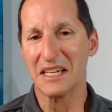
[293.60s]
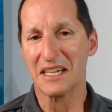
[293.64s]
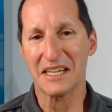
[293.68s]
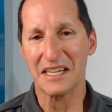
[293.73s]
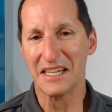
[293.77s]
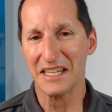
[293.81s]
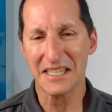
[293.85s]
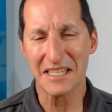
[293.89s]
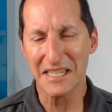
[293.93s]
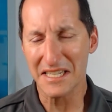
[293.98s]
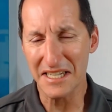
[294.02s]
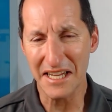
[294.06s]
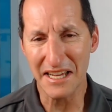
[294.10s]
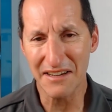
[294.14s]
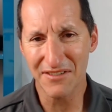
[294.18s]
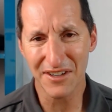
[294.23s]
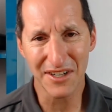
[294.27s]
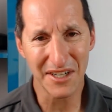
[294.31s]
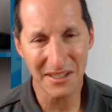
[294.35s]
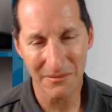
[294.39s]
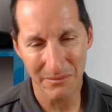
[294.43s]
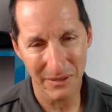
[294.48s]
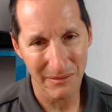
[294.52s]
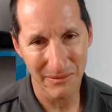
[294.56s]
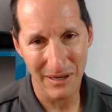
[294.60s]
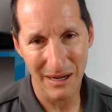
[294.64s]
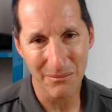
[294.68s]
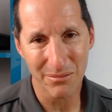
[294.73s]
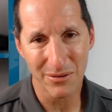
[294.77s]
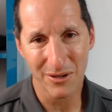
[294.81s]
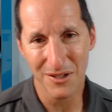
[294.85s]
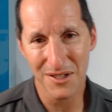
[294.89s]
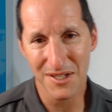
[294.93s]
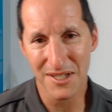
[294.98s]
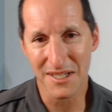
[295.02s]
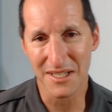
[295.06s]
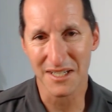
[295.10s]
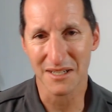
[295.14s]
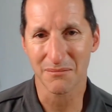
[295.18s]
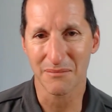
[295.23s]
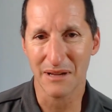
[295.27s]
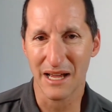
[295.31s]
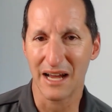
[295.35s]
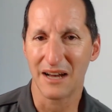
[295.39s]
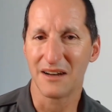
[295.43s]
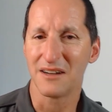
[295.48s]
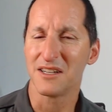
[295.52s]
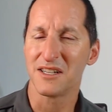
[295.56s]
It's never going to be about processing
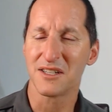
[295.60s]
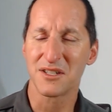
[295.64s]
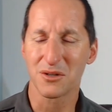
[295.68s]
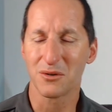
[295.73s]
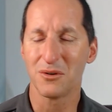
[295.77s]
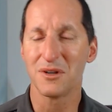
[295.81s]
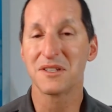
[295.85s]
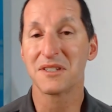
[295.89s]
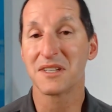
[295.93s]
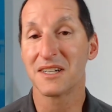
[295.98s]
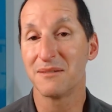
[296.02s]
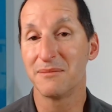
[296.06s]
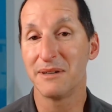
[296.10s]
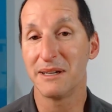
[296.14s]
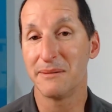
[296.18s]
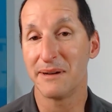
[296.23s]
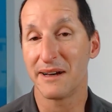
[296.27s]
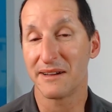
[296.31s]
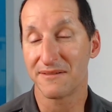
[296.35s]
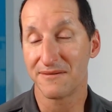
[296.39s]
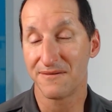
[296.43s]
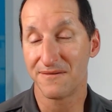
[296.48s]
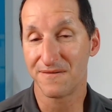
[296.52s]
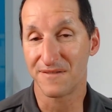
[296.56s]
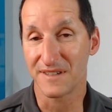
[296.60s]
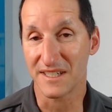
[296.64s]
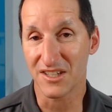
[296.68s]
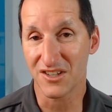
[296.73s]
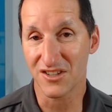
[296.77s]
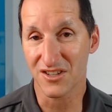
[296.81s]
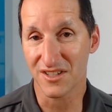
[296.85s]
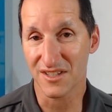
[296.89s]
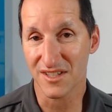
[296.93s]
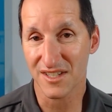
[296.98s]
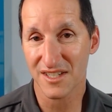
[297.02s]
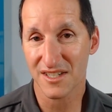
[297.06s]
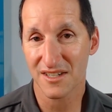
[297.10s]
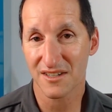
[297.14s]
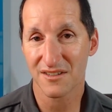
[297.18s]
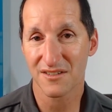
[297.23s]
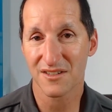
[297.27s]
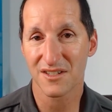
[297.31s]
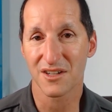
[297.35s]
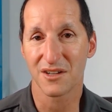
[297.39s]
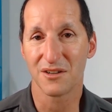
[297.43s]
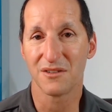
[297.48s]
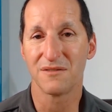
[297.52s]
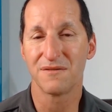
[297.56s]
power. It's always going to be about features.
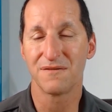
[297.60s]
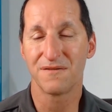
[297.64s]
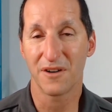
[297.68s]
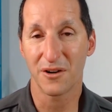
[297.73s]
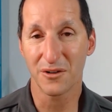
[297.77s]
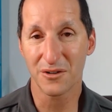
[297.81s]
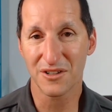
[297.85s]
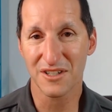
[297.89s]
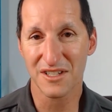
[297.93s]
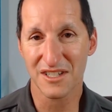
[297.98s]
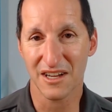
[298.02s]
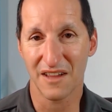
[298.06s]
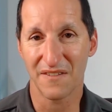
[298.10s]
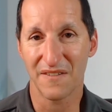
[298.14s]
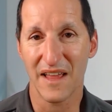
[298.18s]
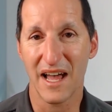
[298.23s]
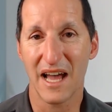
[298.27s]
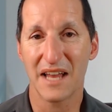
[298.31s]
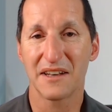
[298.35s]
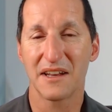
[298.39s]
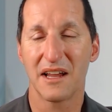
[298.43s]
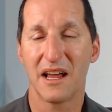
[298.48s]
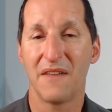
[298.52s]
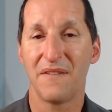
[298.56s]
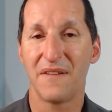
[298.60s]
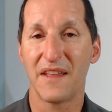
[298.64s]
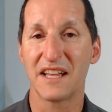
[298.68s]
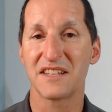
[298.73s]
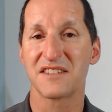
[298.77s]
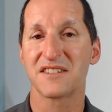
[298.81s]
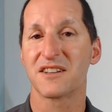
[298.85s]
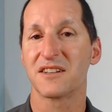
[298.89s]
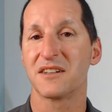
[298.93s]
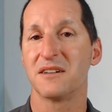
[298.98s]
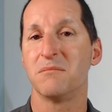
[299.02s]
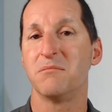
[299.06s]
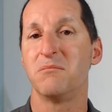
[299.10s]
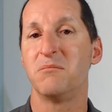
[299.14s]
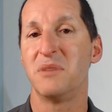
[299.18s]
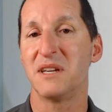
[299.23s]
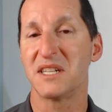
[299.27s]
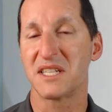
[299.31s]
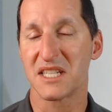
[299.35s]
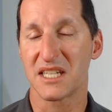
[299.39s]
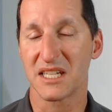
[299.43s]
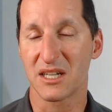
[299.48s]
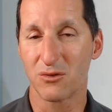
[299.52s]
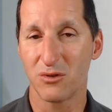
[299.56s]
So focus on that, and that's going to
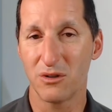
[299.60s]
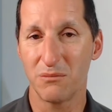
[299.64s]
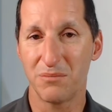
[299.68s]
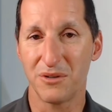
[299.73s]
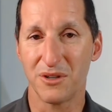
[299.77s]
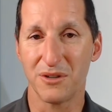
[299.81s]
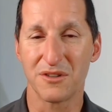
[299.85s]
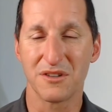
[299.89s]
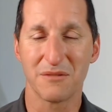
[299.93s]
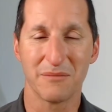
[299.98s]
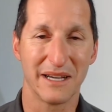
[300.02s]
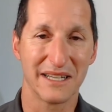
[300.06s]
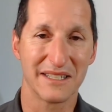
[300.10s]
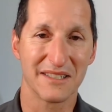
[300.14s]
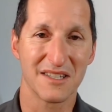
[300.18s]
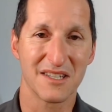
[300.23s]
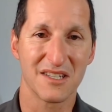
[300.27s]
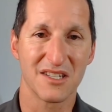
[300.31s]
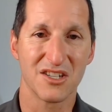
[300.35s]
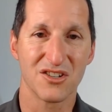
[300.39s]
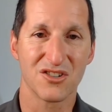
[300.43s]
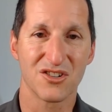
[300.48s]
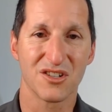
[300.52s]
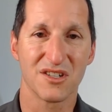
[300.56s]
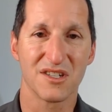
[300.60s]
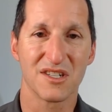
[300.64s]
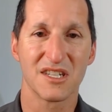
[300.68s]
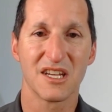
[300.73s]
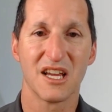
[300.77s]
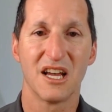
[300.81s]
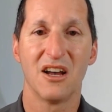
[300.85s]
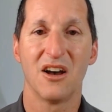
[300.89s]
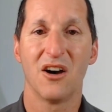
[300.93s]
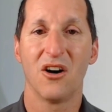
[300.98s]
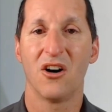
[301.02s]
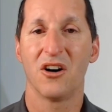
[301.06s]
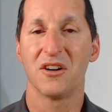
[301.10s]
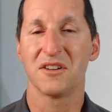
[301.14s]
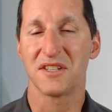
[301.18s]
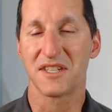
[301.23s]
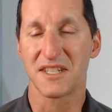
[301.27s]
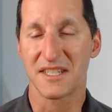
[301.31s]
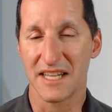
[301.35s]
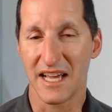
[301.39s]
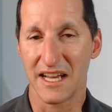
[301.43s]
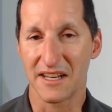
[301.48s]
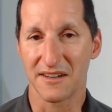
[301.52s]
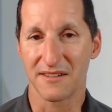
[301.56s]
best equip you to make decisions on
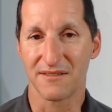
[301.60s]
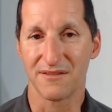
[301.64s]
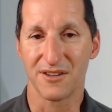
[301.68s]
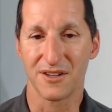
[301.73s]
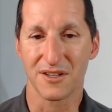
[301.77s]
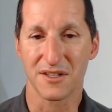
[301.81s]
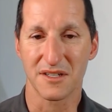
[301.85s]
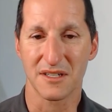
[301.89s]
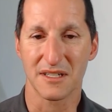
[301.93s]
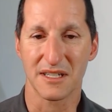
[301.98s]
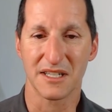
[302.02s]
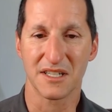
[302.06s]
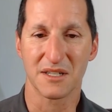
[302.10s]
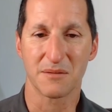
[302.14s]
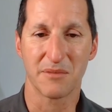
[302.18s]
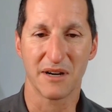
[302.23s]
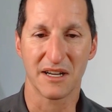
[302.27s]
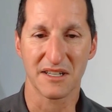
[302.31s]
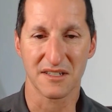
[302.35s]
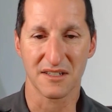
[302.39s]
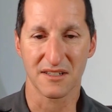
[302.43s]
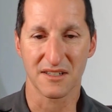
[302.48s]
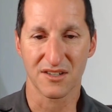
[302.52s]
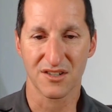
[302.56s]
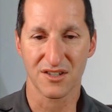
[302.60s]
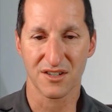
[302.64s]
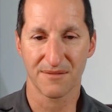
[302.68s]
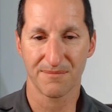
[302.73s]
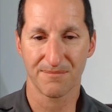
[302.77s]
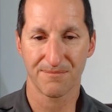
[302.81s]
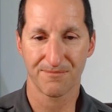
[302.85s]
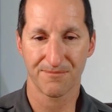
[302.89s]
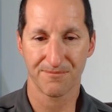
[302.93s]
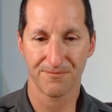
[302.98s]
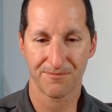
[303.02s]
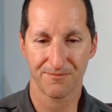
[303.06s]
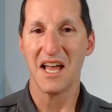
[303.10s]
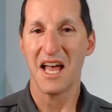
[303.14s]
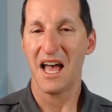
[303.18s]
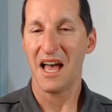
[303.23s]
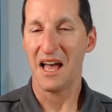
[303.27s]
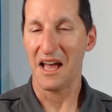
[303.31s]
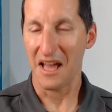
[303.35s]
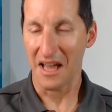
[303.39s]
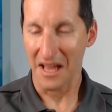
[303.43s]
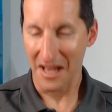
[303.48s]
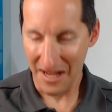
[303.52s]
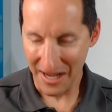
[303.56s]
standard versus enterprise edition.
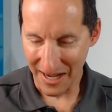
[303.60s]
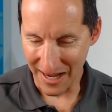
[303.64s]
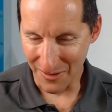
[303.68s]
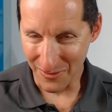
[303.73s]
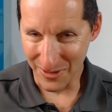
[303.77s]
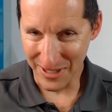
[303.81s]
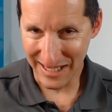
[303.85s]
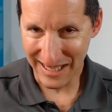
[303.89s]
I want